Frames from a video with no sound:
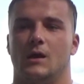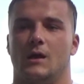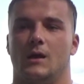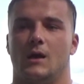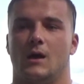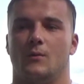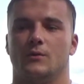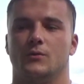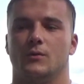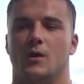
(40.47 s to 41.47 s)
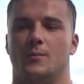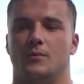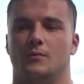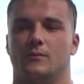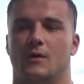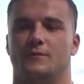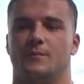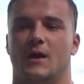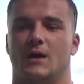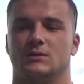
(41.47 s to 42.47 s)
And I went through a couple of
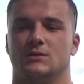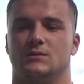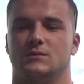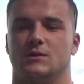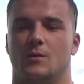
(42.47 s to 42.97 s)
rough patches,